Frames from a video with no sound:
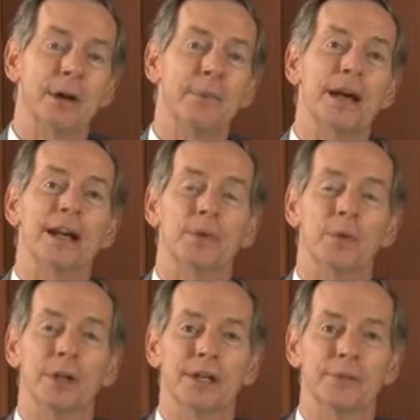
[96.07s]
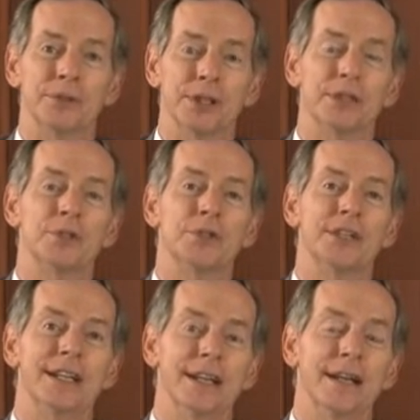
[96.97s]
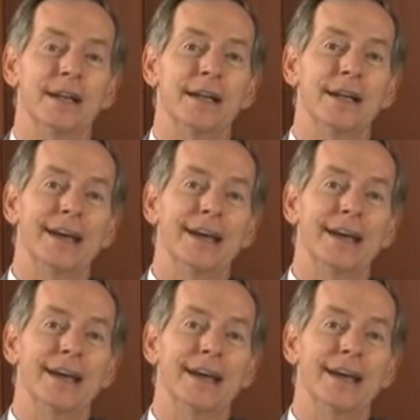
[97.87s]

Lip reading: primarily what he was interested in,